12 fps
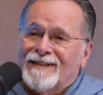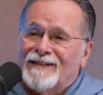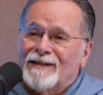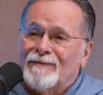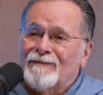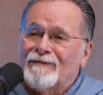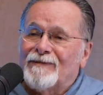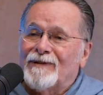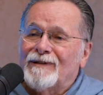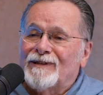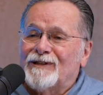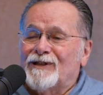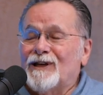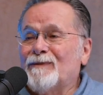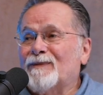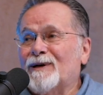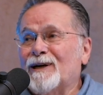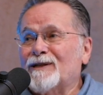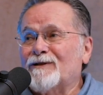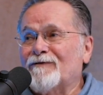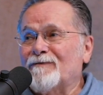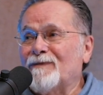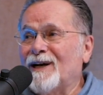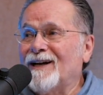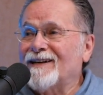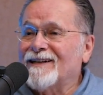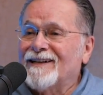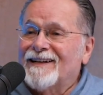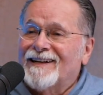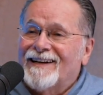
some cheap cuts of meat